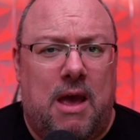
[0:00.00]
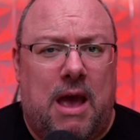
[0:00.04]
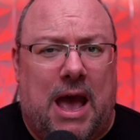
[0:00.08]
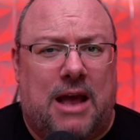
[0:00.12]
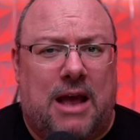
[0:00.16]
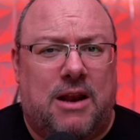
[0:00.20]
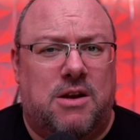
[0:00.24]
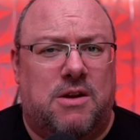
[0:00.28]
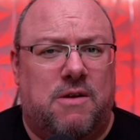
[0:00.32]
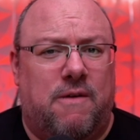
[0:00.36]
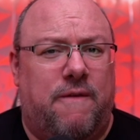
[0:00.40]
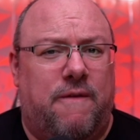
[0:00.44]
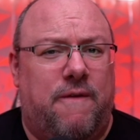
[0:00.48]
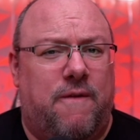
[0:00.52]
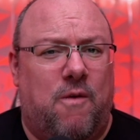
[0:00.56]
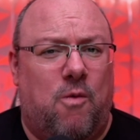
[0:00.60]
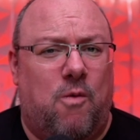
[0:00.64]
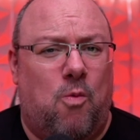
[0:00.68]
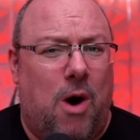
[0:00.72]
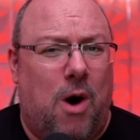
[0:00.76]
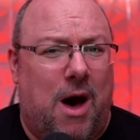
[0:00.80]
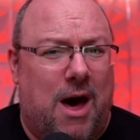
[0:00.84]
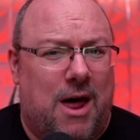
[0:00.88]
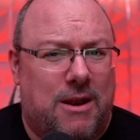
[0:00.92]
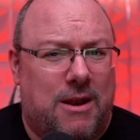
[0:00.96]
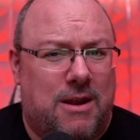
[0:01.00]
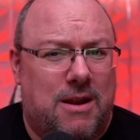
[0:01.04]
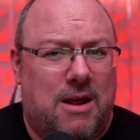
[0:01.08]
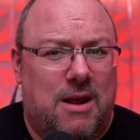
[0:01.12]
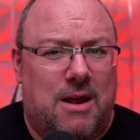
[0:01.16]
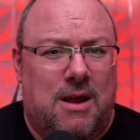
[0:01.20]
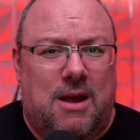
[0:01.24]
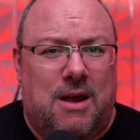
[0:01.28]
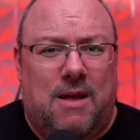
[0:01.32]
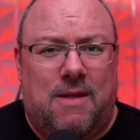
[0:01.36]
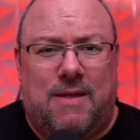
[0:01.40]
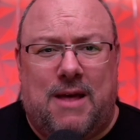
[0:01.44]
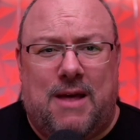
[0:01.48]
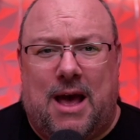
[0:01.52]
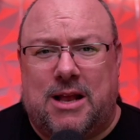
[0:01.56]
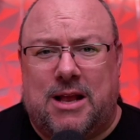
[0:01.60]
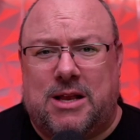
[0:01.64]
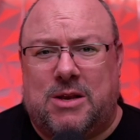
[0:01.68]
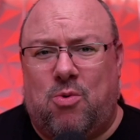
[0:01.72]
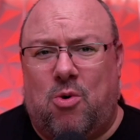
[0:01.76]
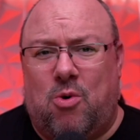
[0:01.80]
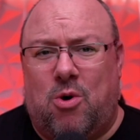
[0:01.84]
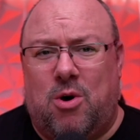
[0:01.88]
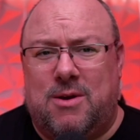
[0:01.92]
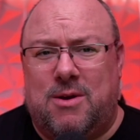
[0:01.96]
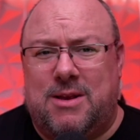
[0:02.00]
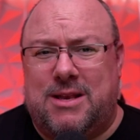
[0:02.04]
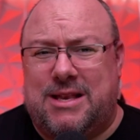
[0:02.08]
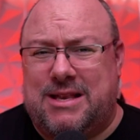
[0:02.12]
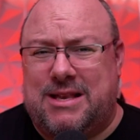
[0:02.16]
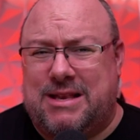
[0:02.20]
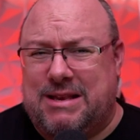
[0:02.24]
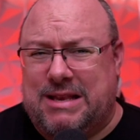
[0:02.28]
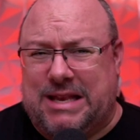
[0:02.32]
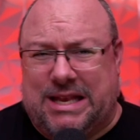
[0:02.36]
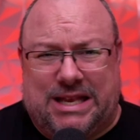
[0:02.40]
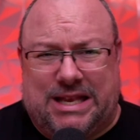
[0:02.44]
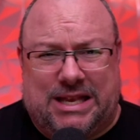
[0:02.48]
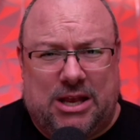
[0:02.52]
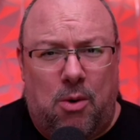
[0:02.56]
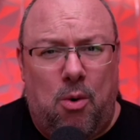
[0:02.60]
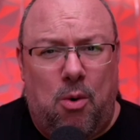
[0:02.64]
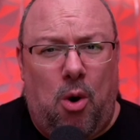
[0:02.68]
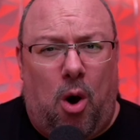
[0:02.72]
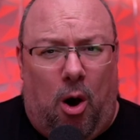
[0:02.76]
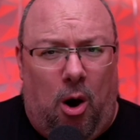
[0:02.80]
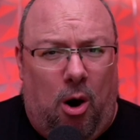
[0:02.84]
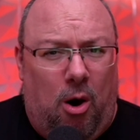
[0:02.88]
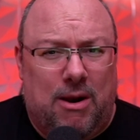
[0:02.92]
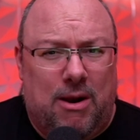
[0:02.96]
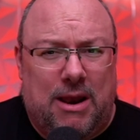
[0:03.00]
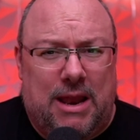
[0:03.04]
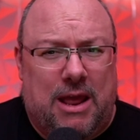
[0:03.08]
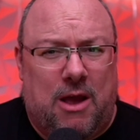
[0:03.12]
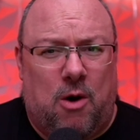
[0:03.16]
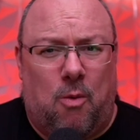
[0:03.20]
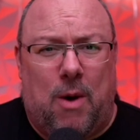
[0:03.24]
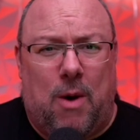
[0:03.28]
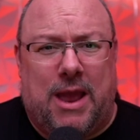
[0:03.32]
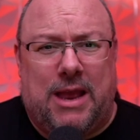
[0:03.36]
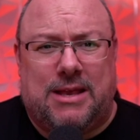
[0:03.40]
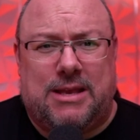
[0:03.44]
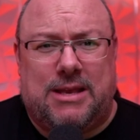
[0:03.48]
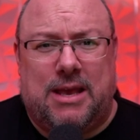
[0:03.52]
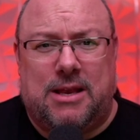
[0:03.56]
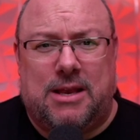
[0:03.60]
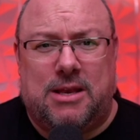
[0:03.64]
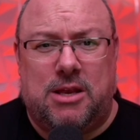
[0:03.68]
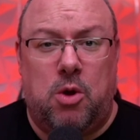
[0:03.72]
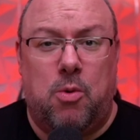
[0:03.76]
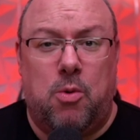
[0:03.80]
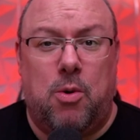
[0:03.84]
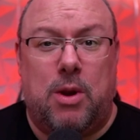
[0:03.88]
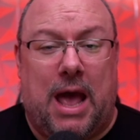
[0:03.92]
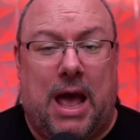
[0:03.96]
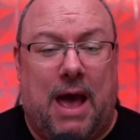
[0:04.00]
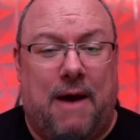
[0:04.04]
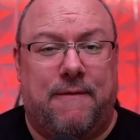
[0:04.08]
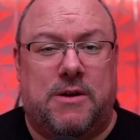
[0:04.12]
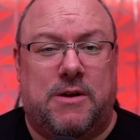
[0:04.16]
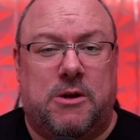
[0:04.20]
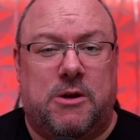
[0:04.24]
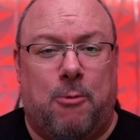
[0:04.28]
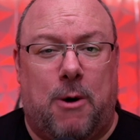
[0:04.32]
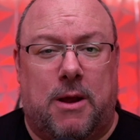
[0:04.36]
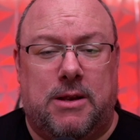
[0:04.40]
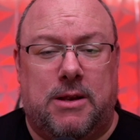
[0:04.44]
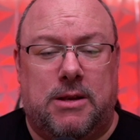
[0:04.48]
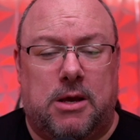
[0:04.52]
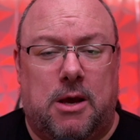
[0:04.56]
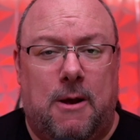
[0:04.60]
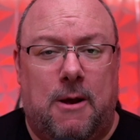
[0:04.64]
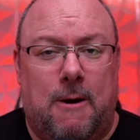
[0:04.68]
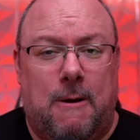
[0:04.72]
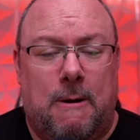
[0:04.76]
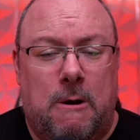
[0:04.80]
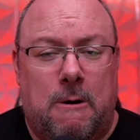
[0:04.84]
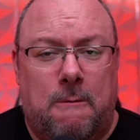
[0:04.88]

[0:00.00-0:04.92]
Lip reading: and for one that was so hotly awaited, you would have to wonder